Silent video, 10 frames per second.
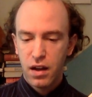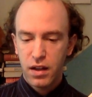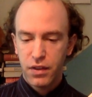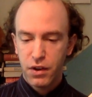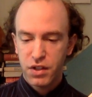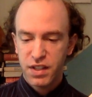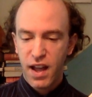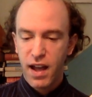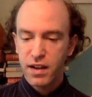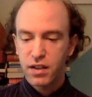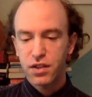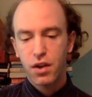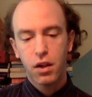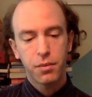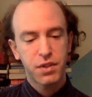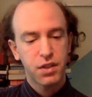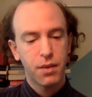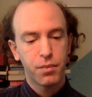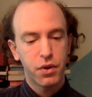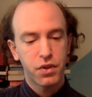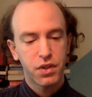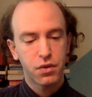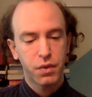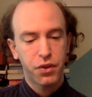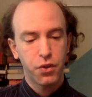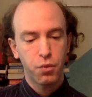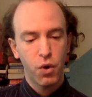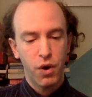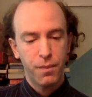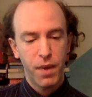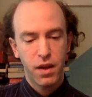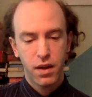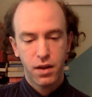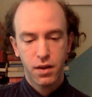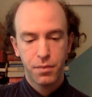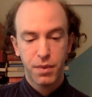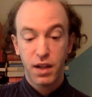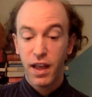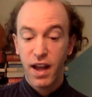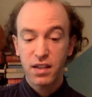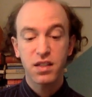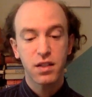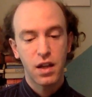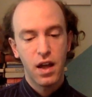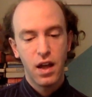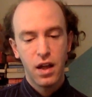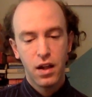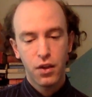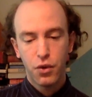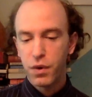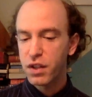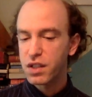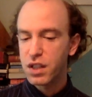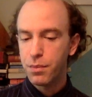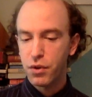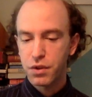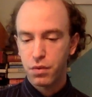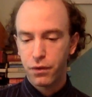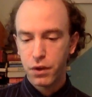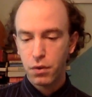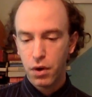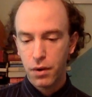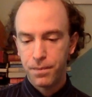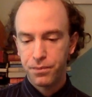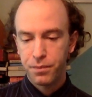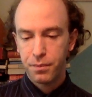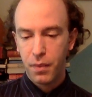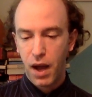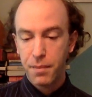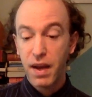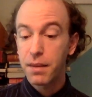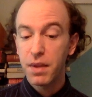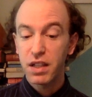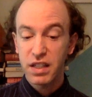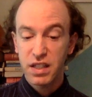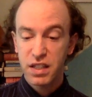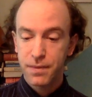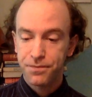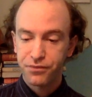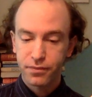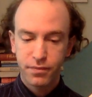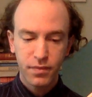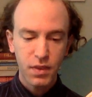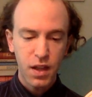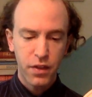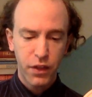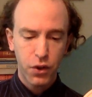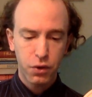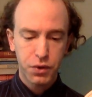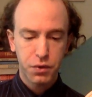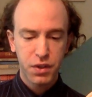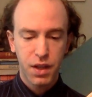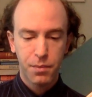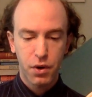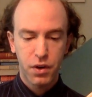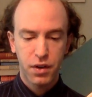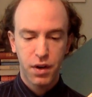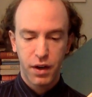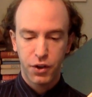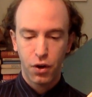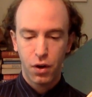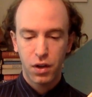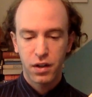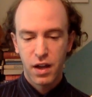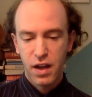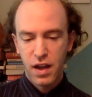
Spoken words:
in their sad and solemn slumbers with the worm. But alas, the real sleepers were fewer, by many millions, than those who slumbered not at all.